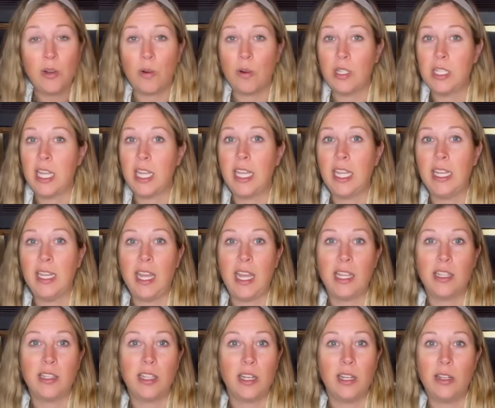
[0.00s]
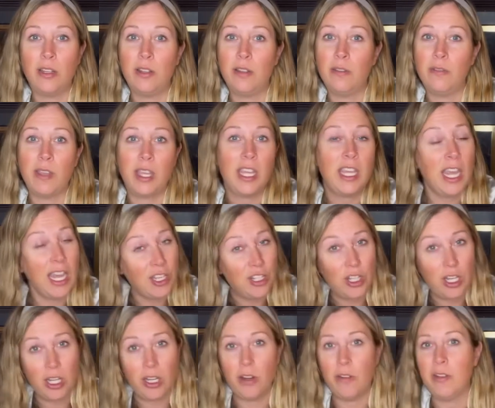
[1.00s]
or taking a little
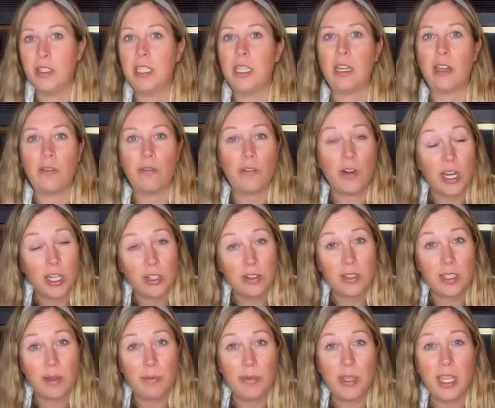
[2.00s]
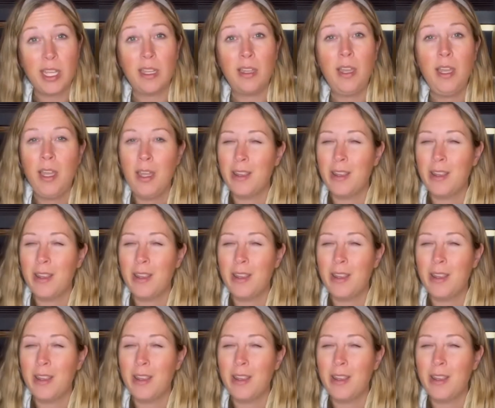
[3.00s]
vacation or visiting a friend or something,